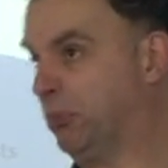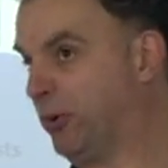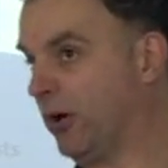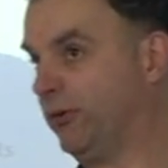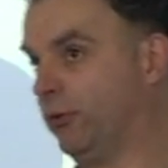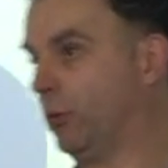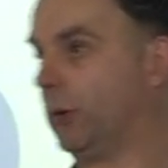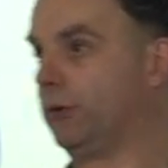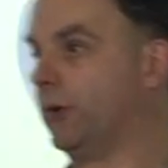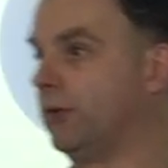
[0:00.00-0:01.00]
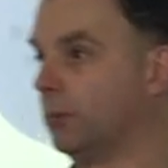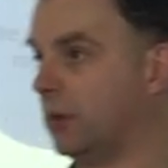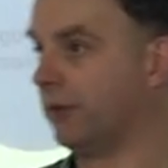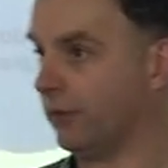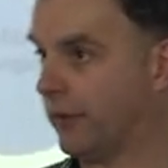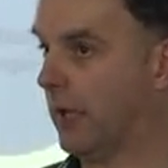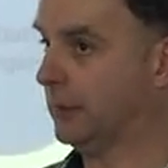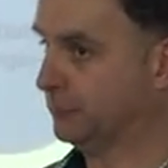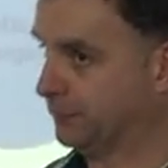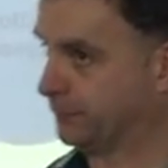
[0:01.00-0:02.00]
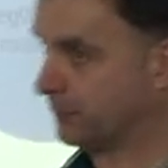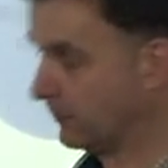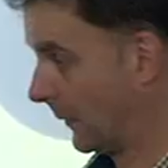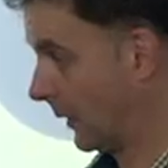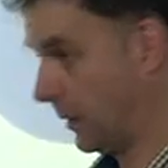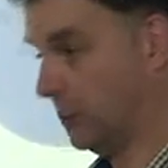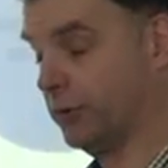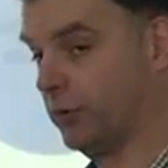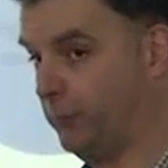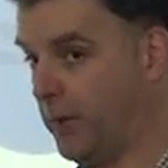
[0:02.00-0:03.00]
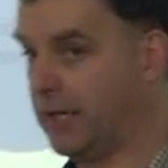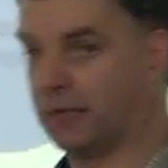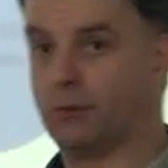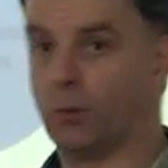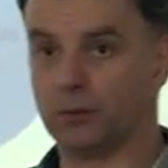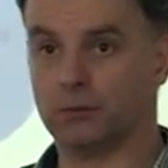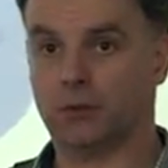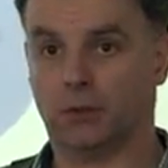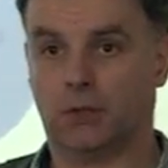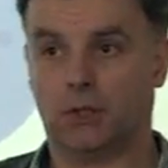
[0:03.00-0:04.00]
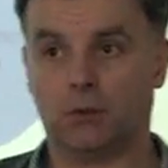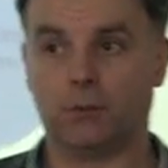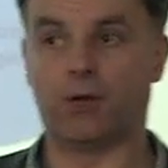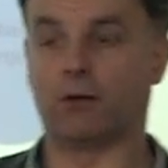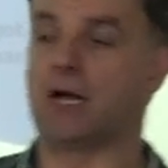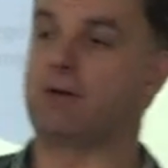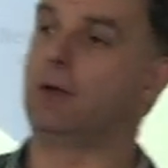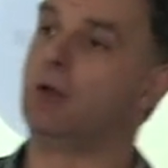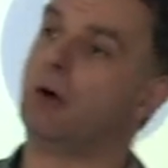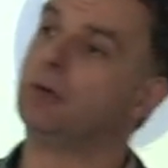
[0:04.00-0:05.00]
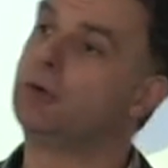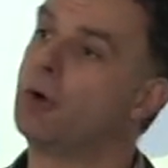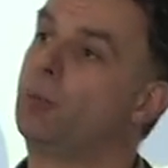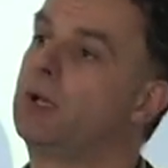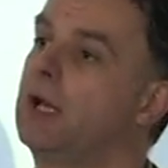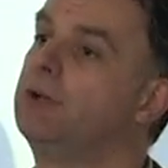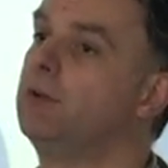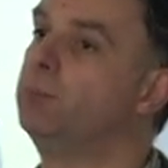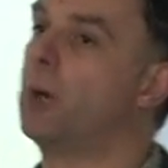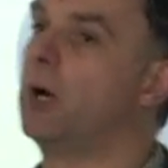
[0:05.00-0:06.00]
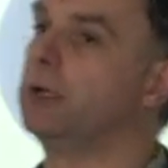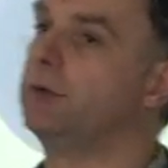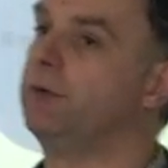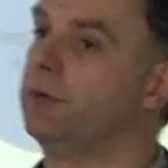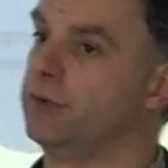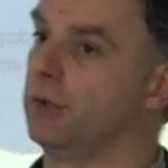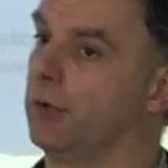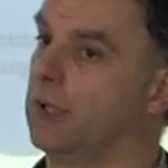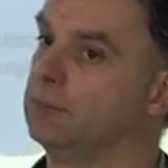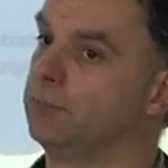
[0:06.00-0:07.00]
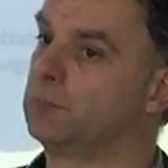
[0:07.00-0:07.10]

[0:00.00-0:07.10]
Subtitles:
price is always reasonably the same, and we'll just pick one. We don't have a long, complicated buying decision on it.